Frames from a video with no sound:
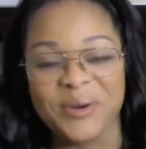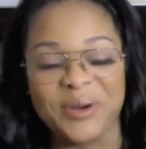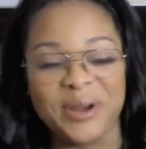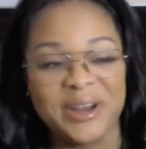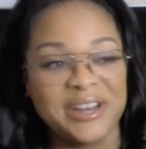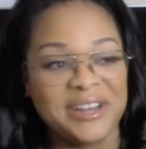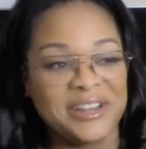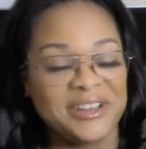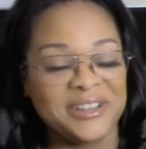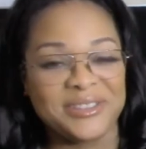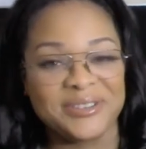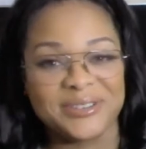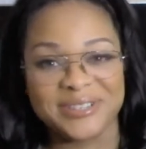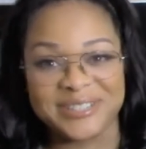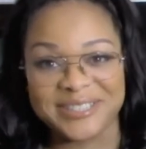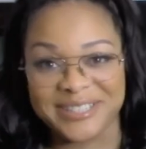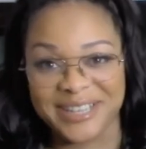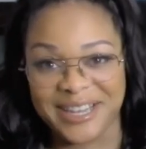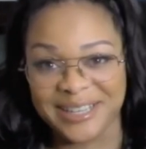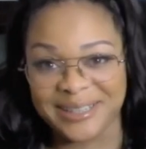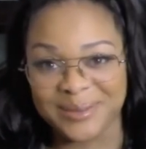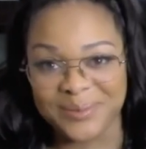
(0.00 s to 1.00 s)
or any other
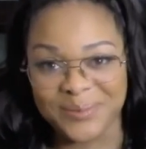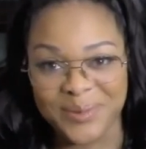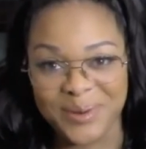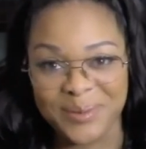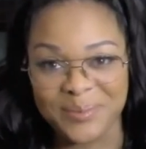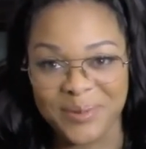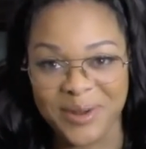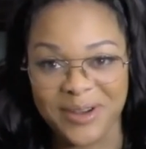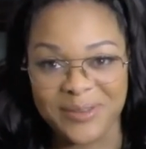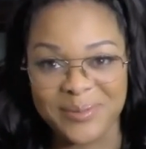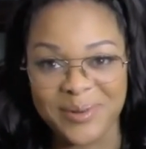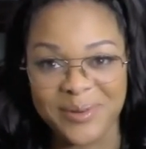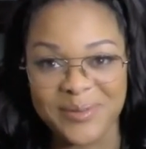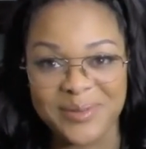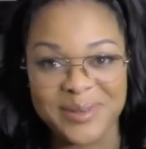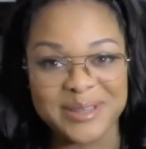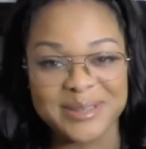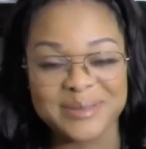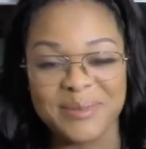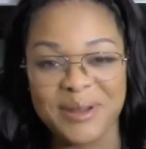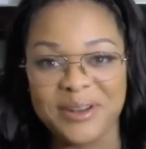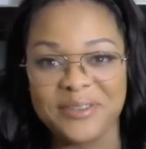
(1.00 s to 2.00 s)
Asylum ripoff movie.
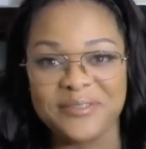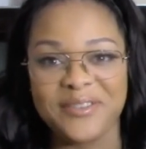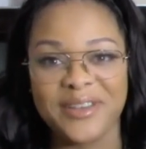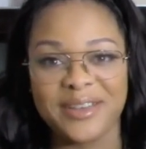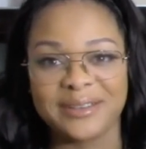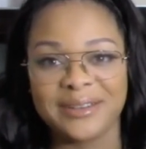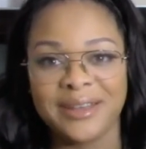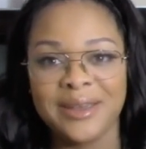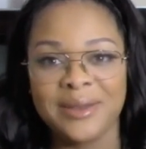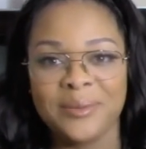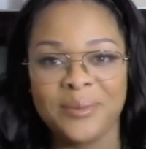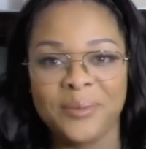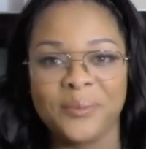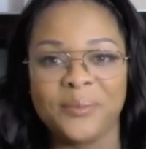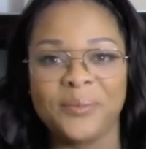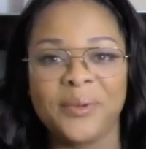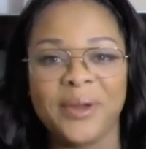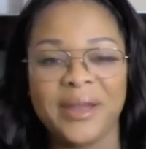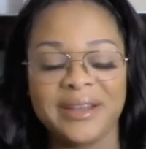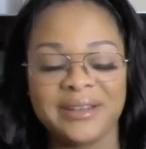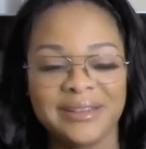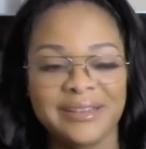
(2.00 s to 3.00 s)
As a matter of fact,
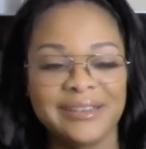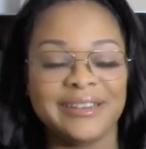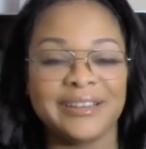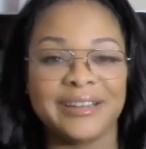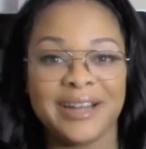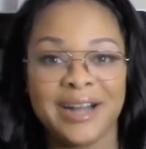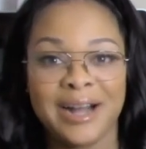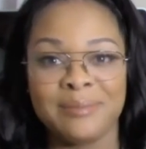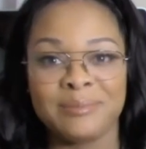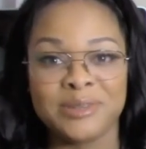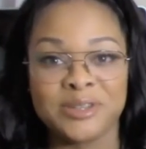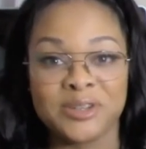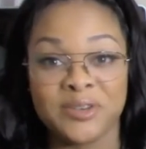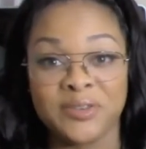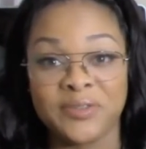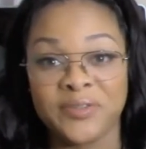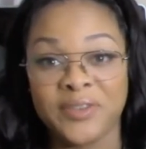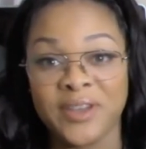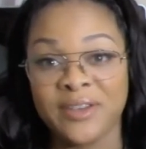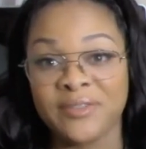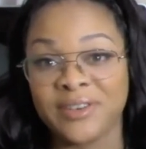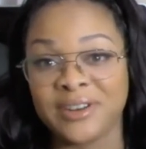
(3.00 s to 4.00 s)
write in the comments your
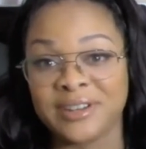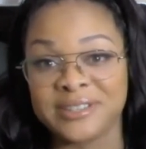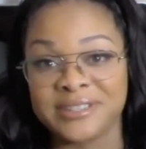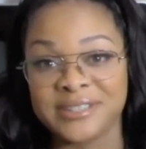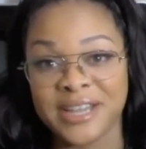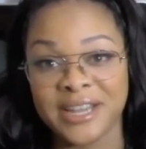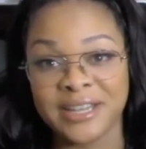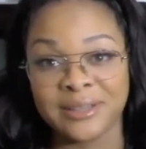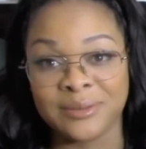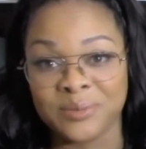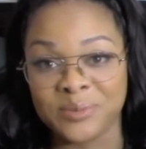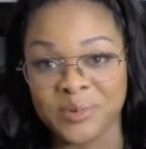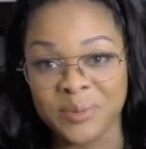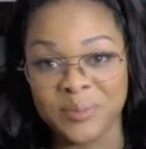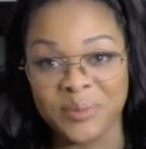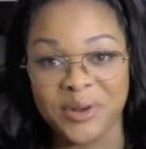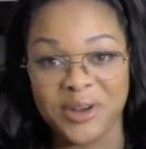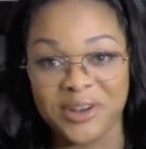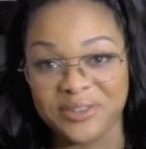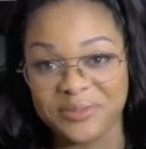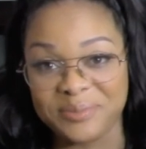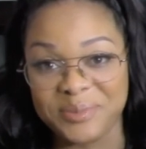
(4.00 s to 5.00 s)
favorite Asylum
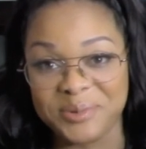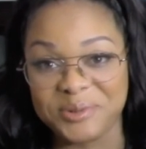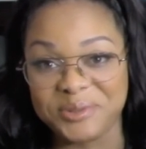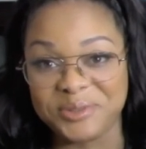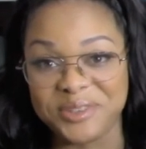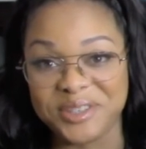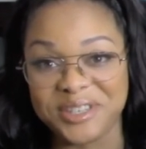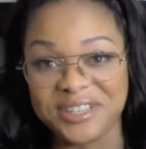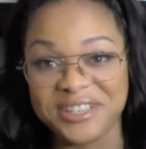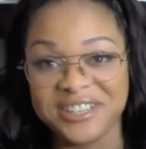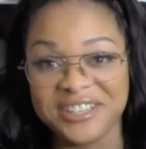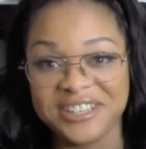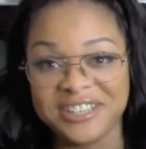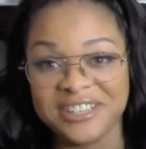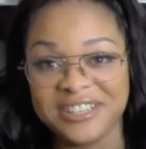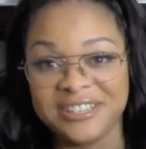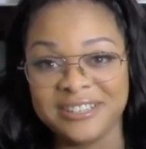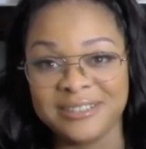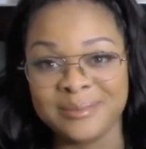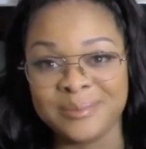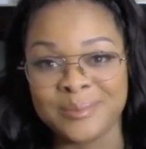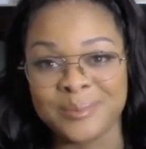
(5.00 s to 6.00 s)
ripoff movie.
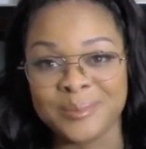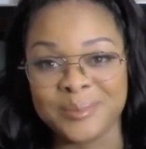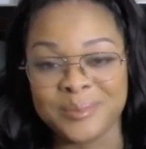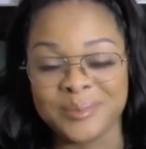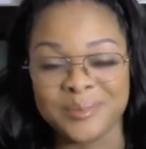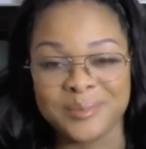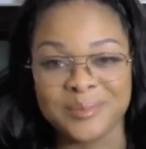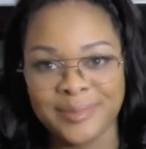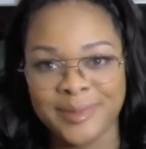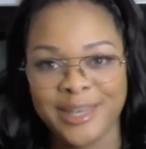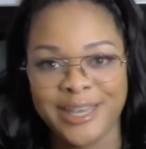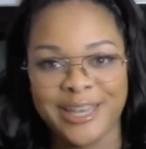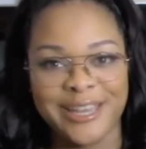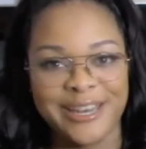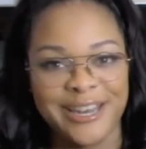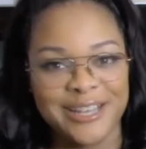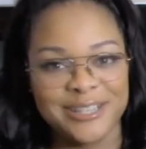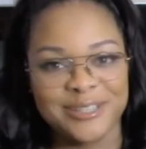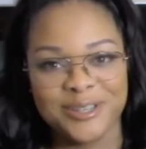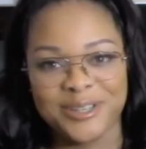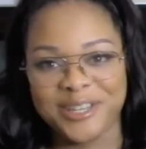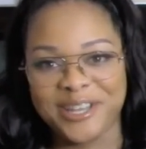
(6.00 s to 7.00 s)
And
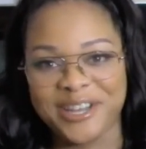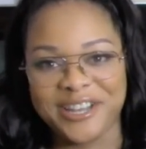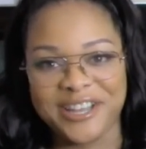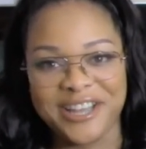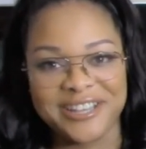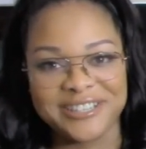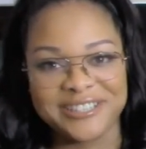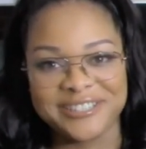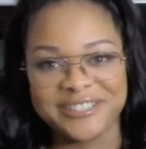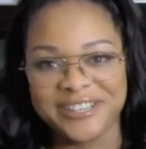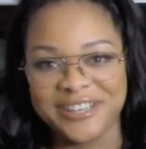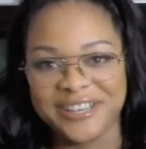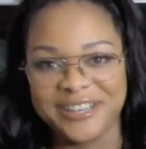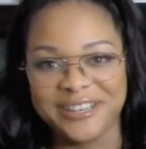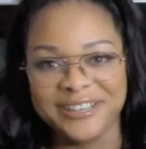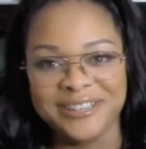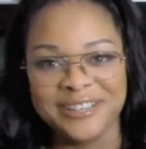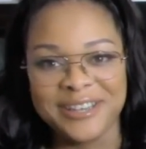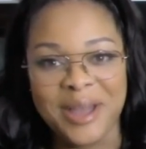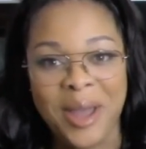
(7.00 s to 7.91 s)
that's all I got today.